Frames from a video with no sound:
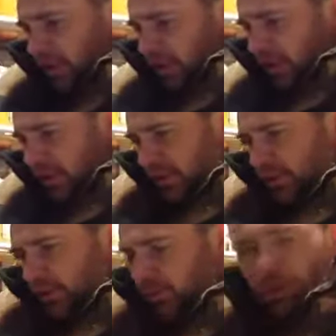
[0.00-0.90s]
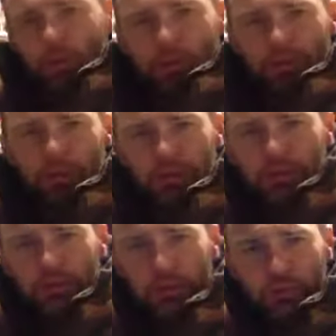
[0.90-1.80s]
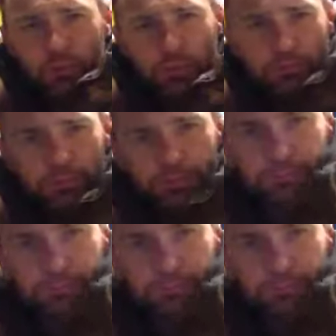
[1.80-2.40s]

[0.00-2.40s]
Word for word: That's Bulldog, not John Bull.